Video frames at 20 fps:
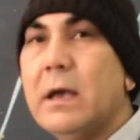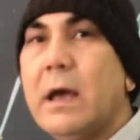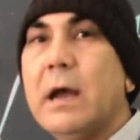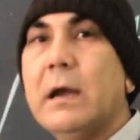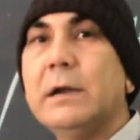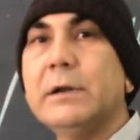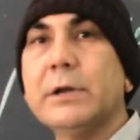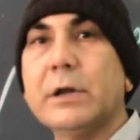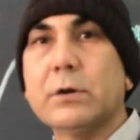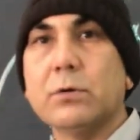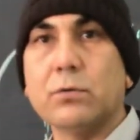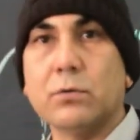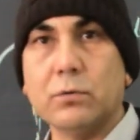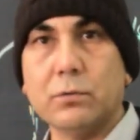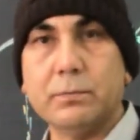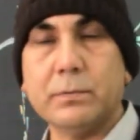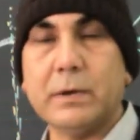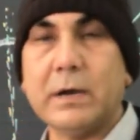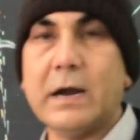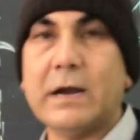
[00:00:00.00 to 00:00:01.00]
elder
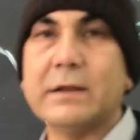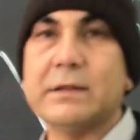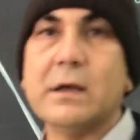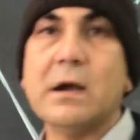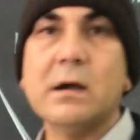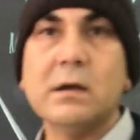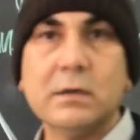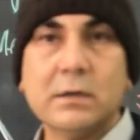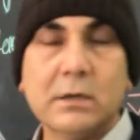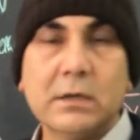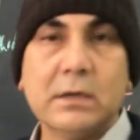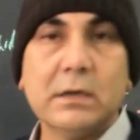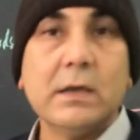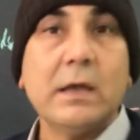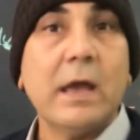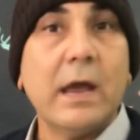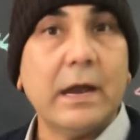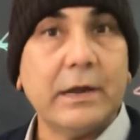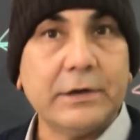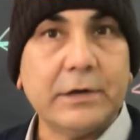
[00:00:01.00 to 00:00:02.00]
group, are the
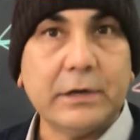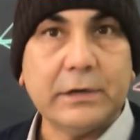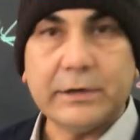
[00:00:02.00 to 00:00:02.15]
adult